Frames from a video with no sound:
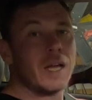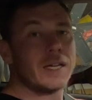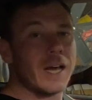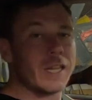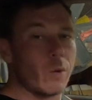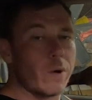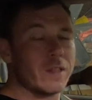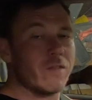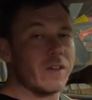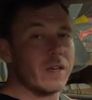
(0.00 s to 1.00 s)
Now that we're
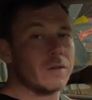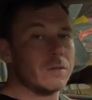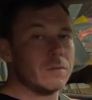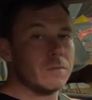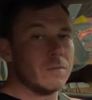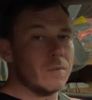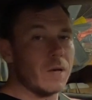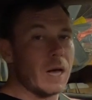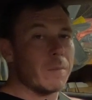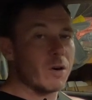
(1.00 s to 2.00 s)
in the vehicle,
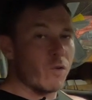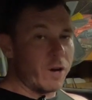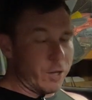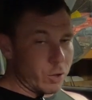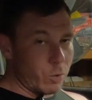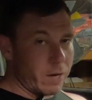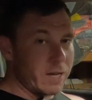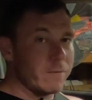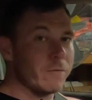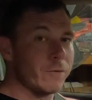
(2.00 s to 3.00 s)
I'm going to run you through
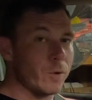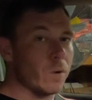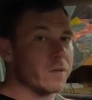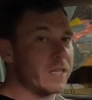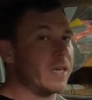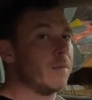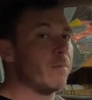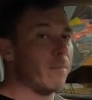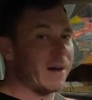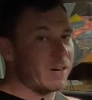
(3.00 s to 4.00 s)
a few of the
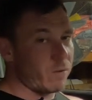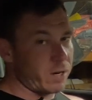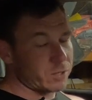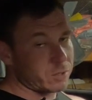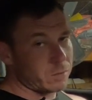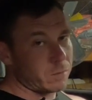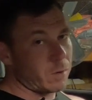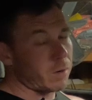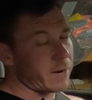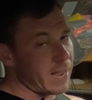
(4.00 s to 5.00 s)
bidirectional
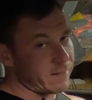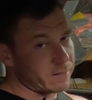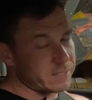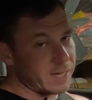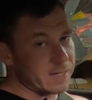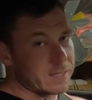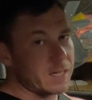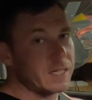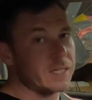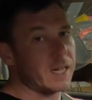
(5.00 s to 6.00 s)
or active tests
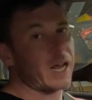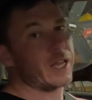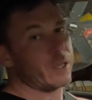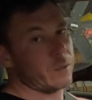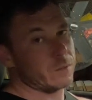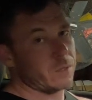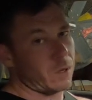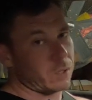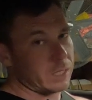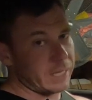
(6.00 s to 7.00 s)
that I use
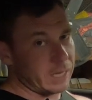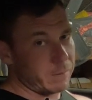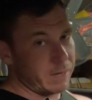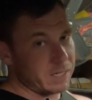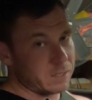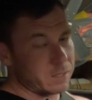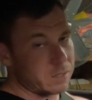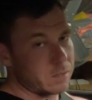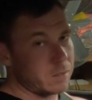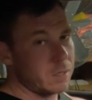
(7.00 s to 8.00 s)
on a daily
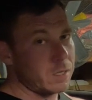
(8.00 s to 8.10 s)
basis.